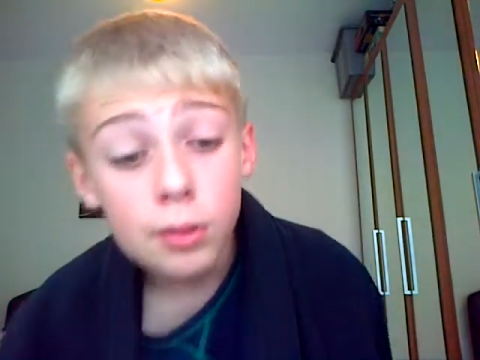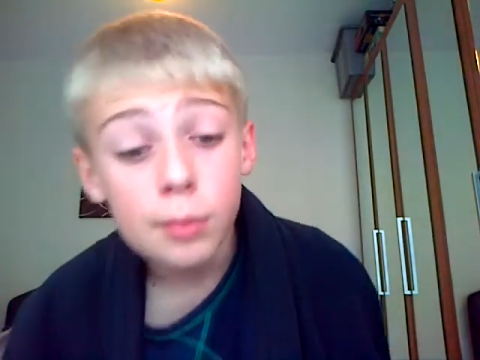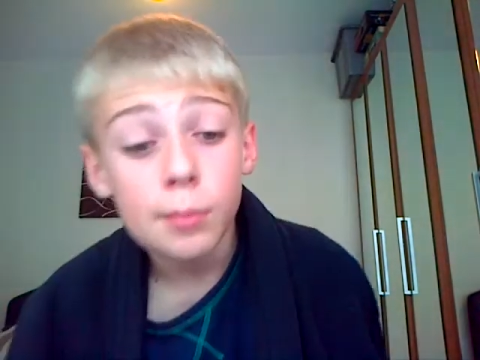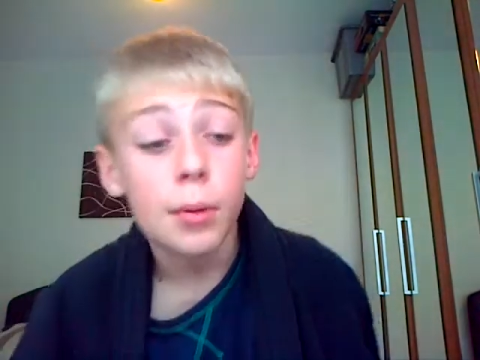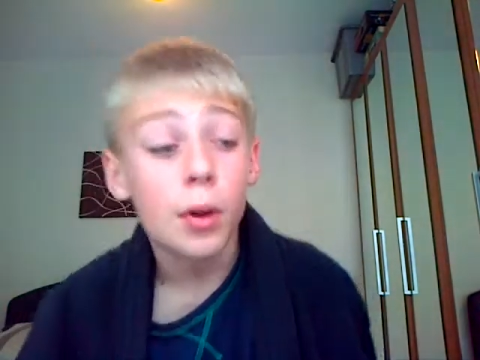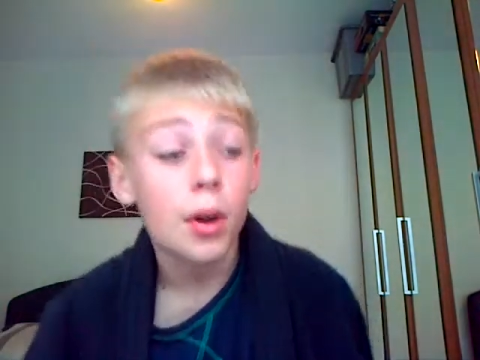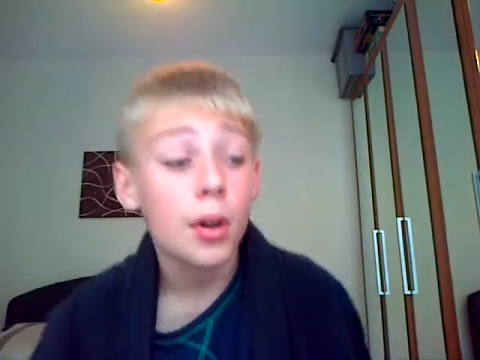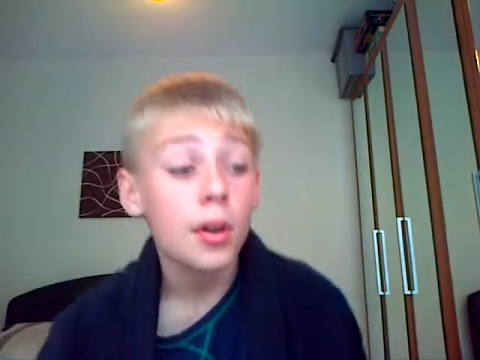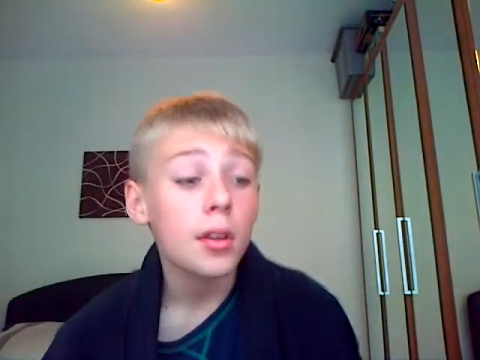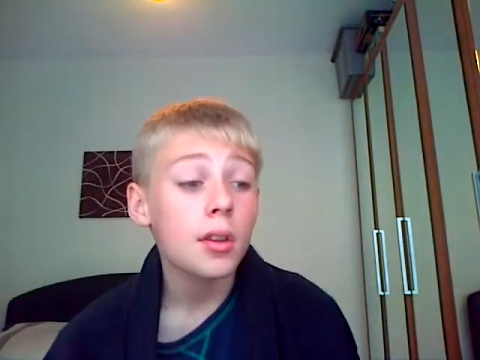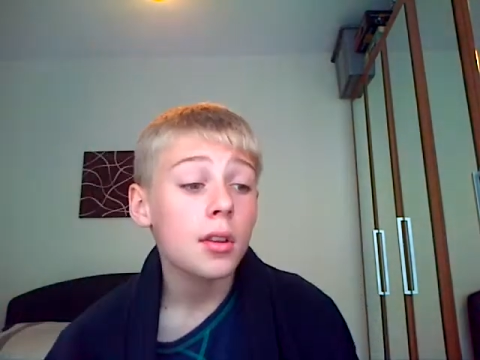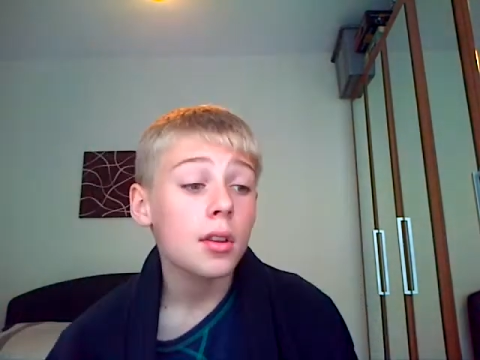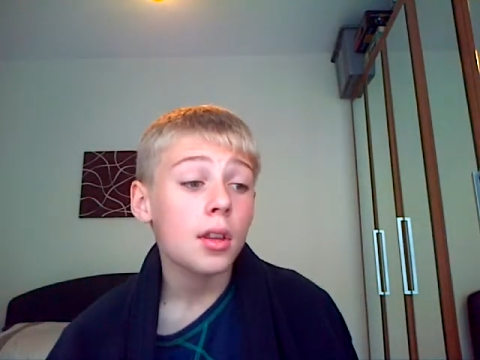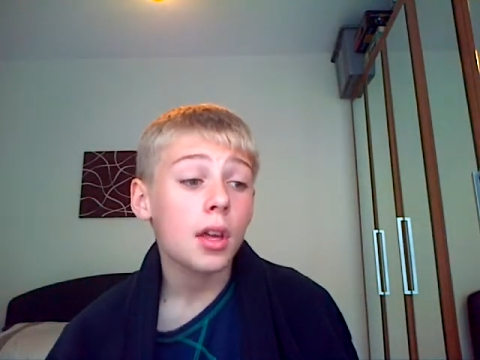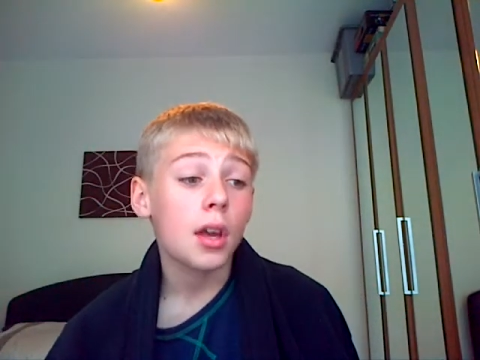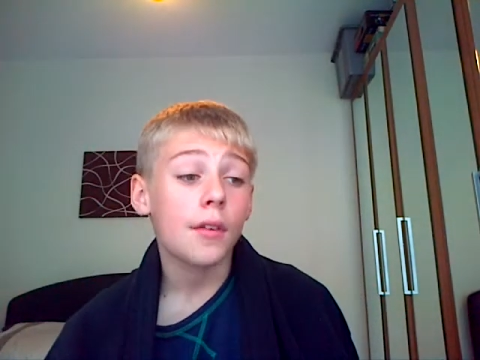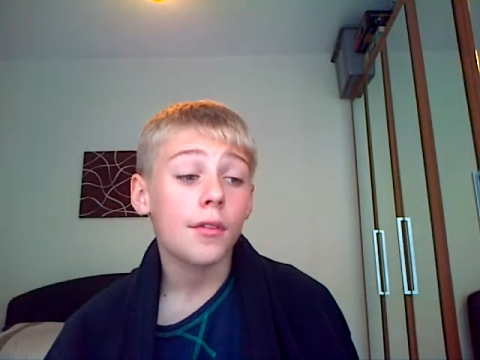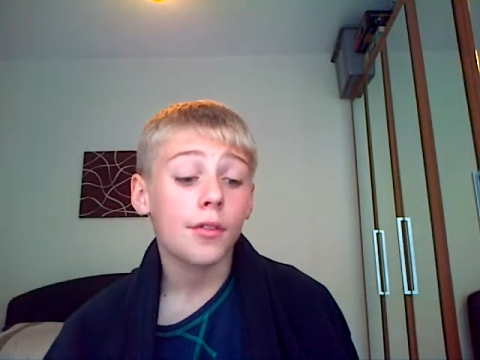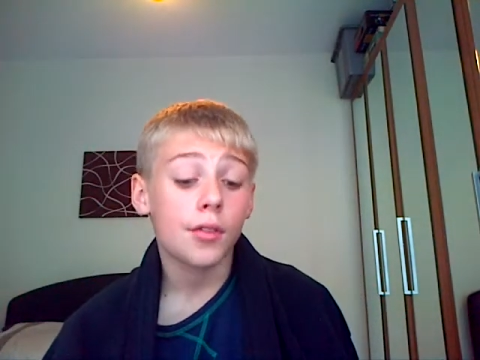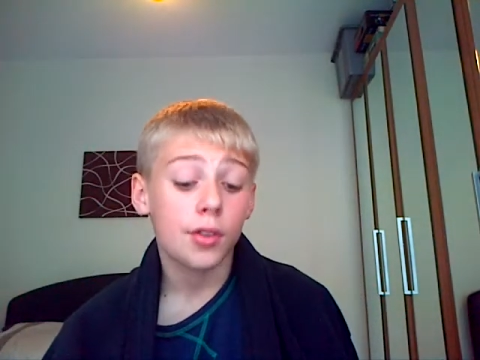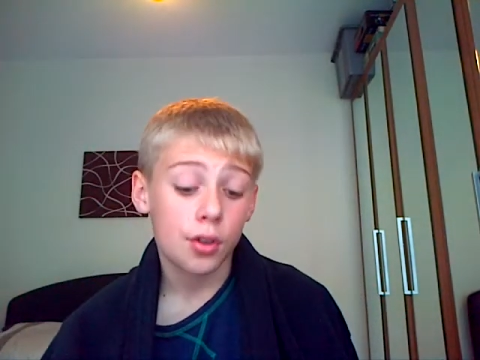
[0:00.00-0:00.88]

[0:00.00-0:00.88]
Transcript: points left,